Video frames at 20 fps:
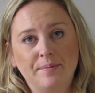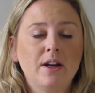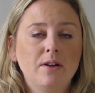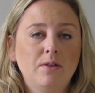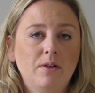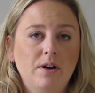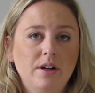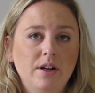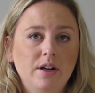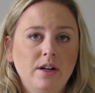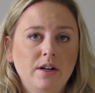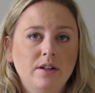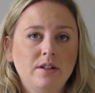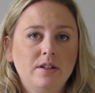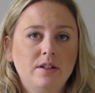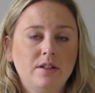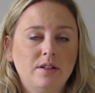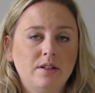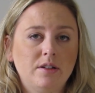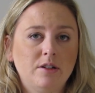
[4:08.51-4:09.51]
In order
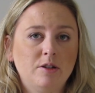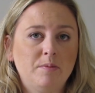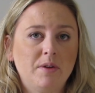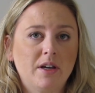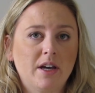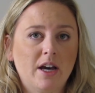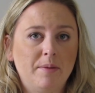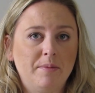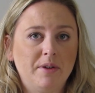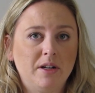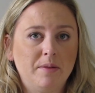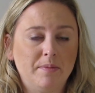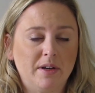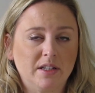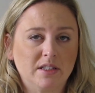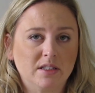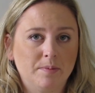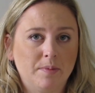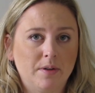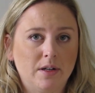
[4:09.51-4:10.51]
to become
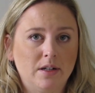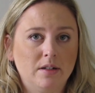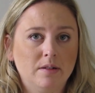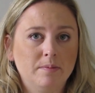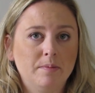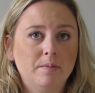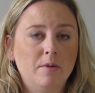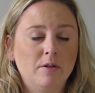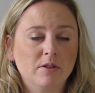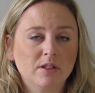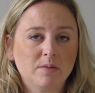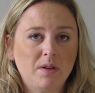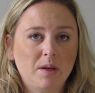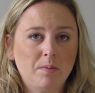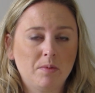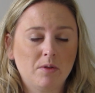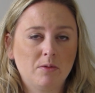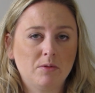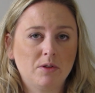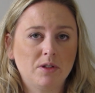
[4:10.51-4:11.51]
admissible, most
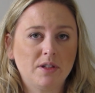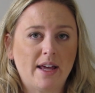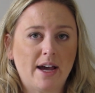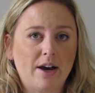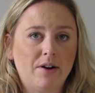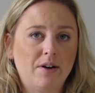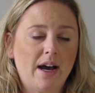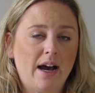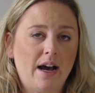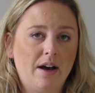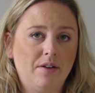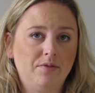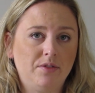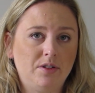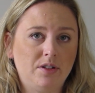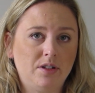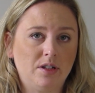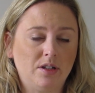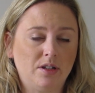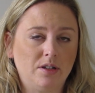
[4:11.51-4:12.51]
people will now have
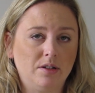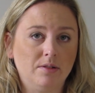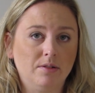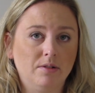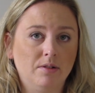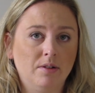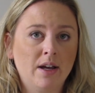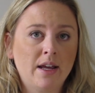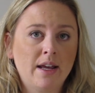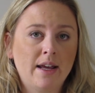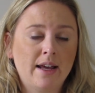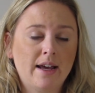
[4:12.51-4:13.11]
to